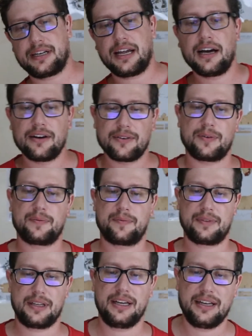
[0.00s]
now
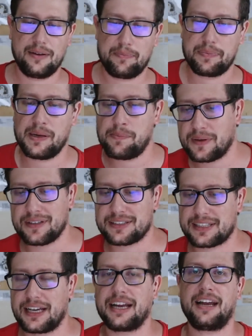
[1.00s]
people
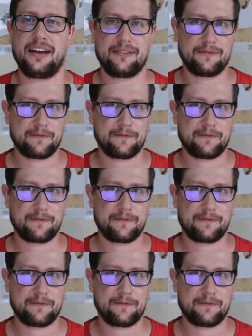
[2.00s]
say,